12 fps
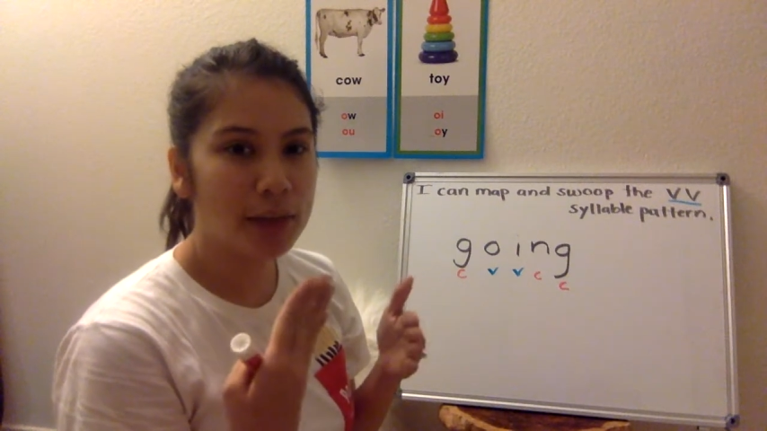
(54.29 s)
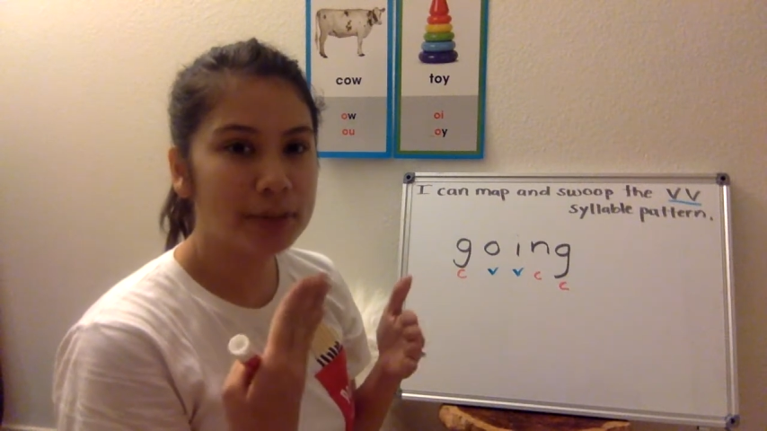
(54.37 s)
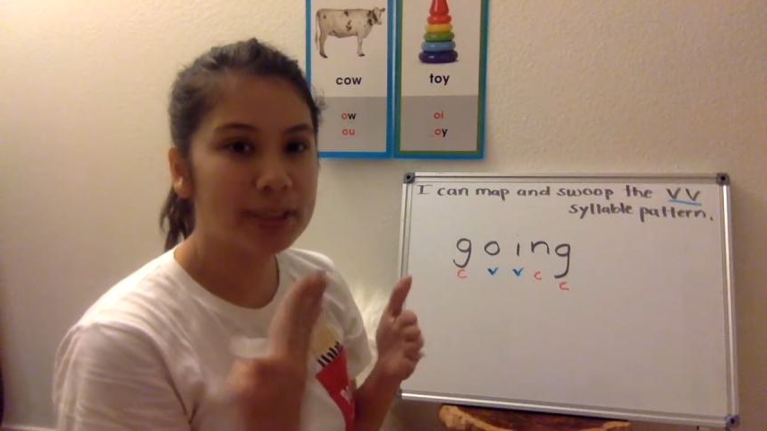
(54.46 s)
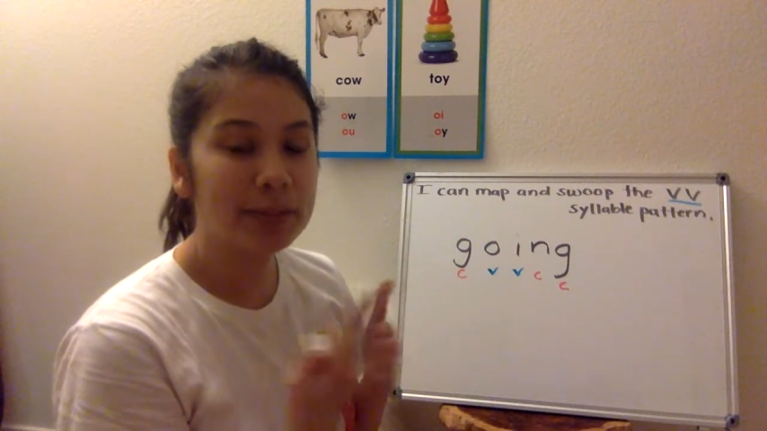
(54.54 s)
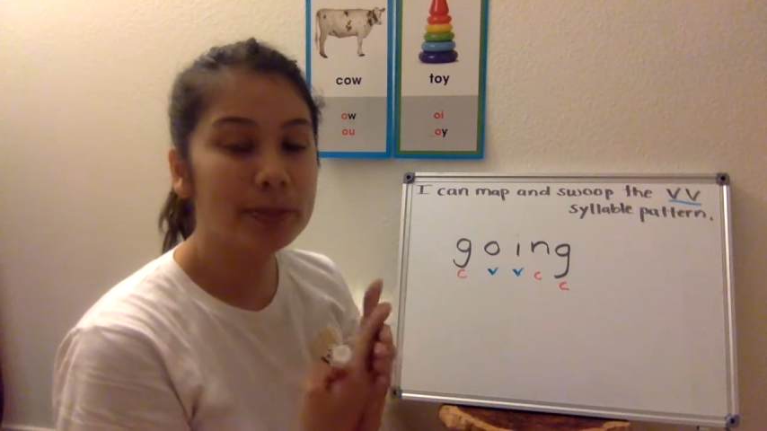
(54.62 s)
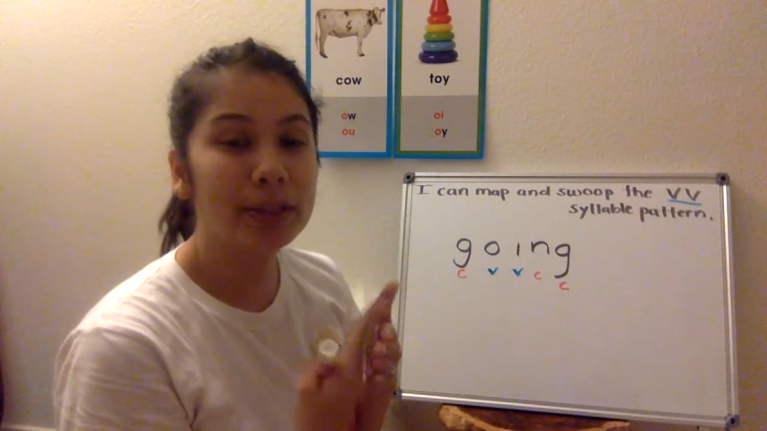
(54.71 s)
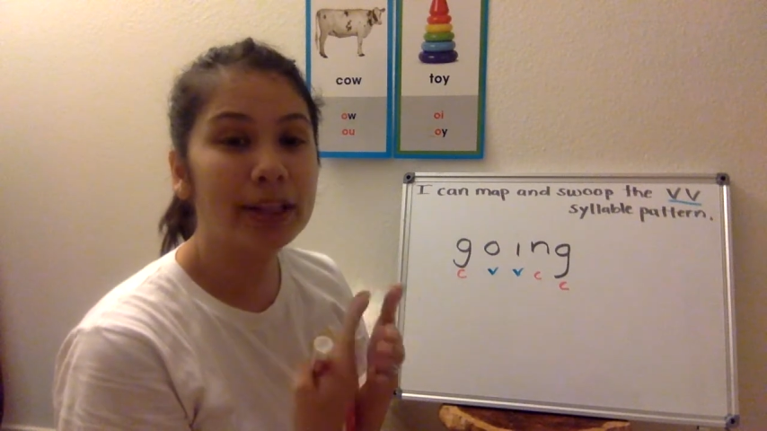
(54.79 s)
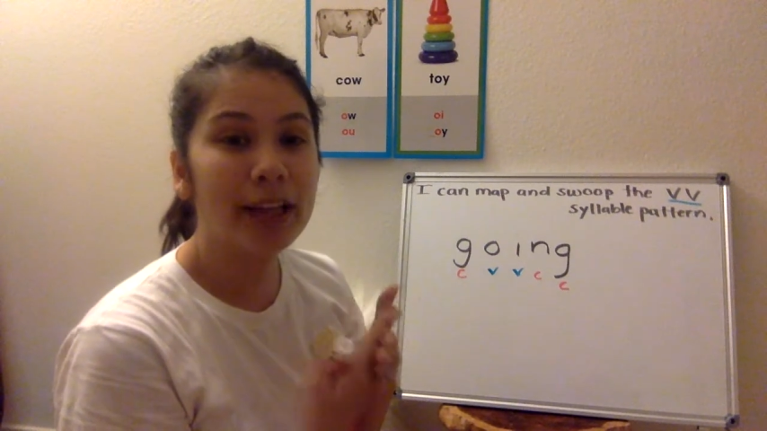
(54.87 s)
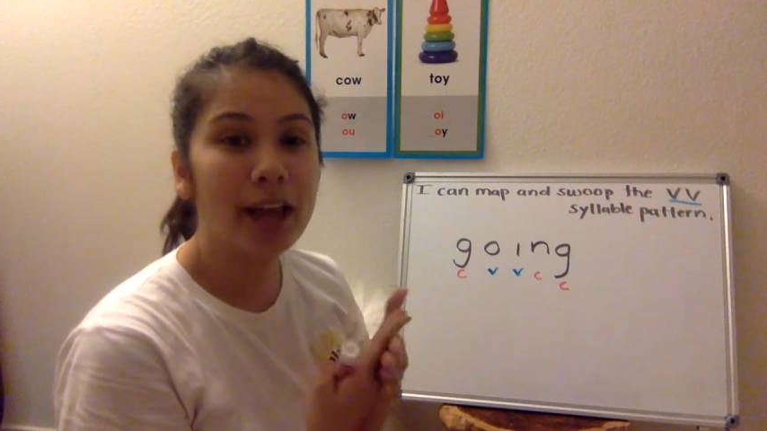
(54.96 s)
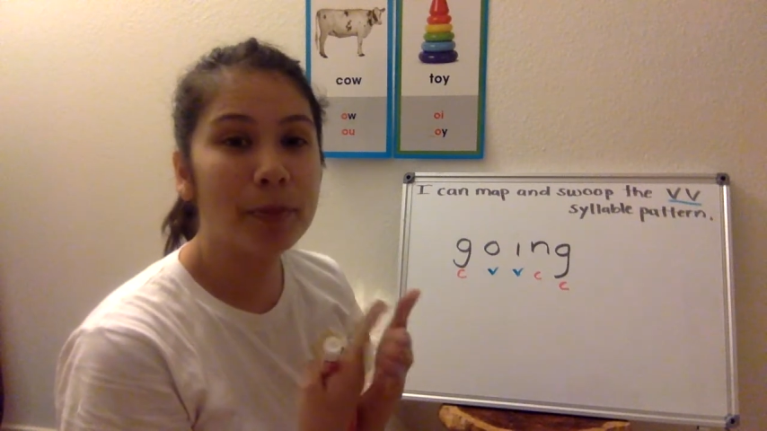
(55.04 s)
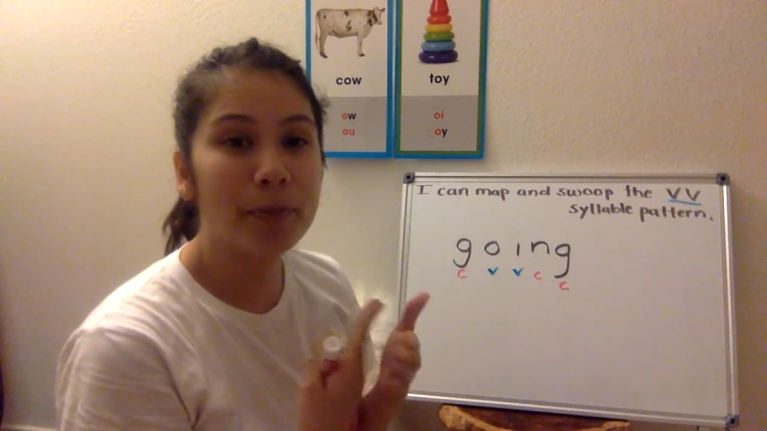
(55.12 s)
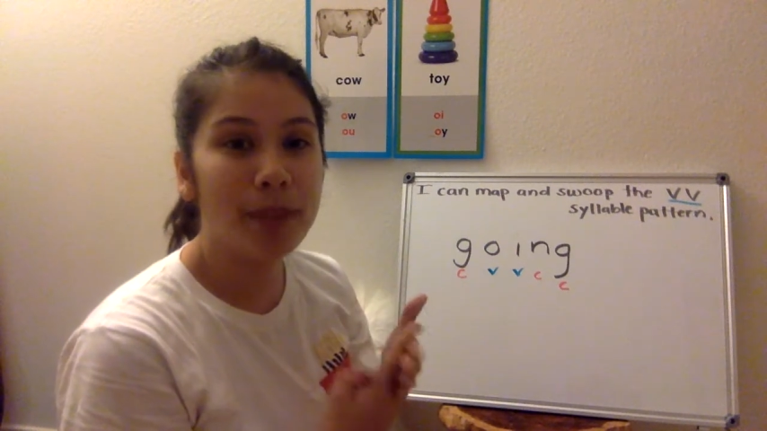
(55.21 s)
split
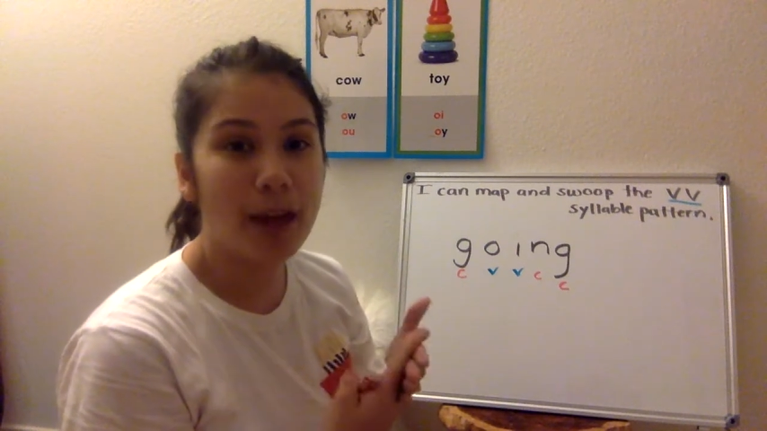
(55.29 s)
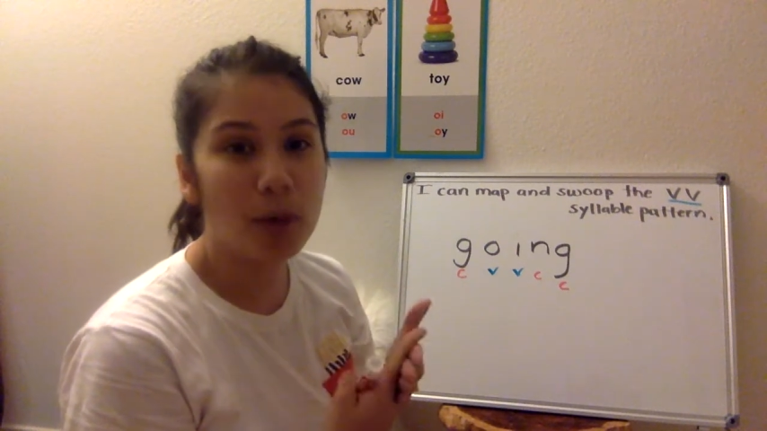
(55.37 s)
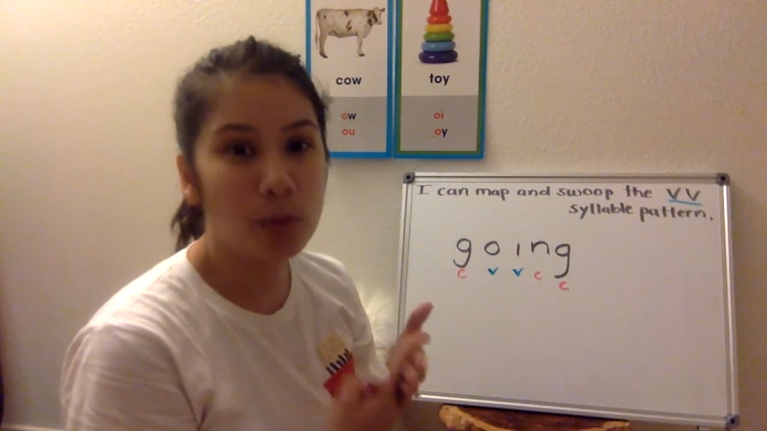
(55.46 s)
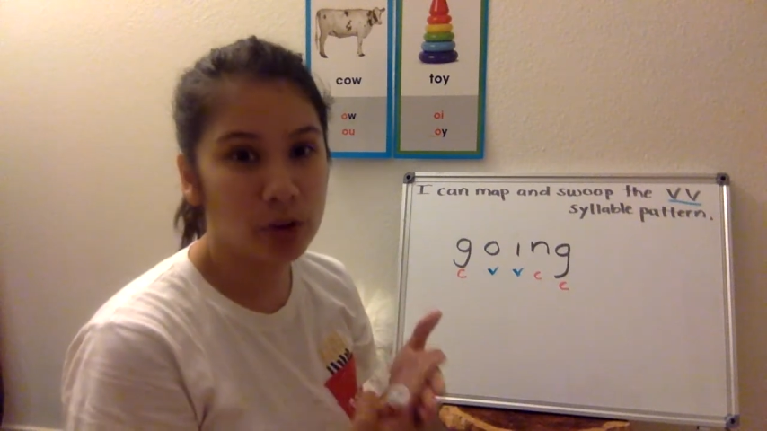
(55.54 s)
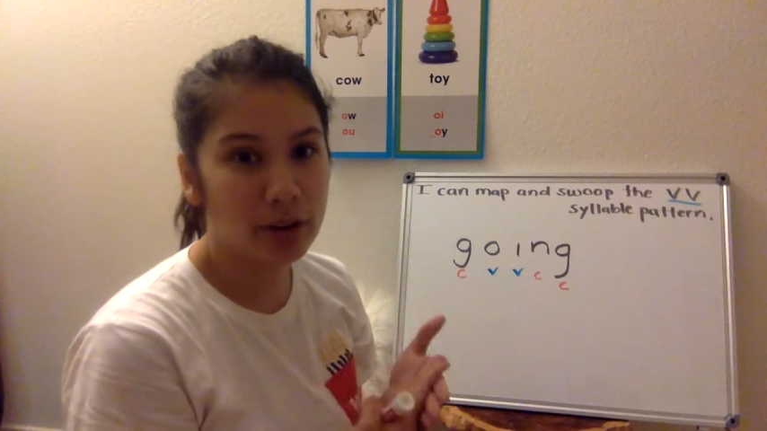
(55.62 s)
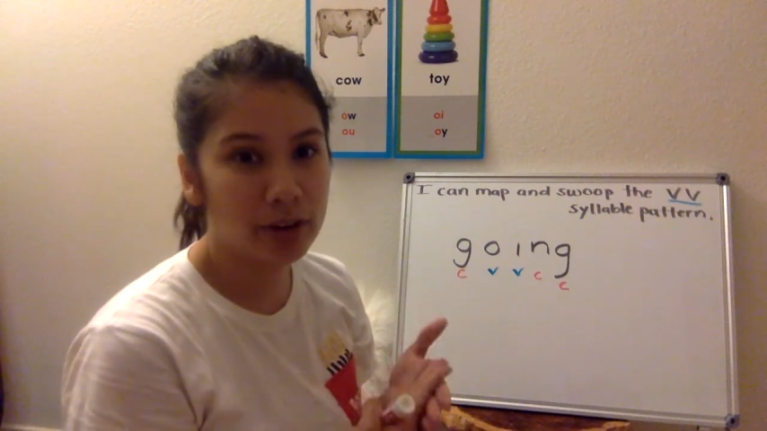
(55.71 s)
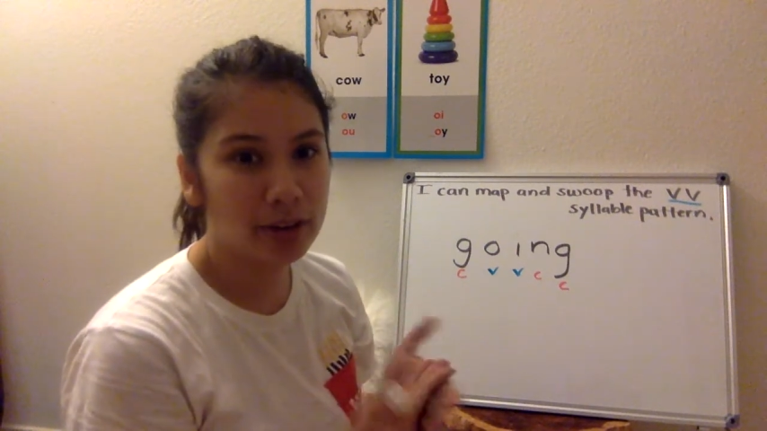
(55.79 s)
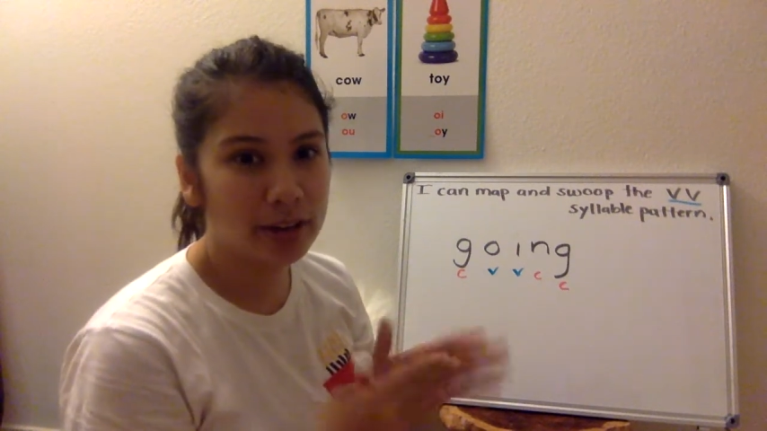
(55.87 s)
up that word.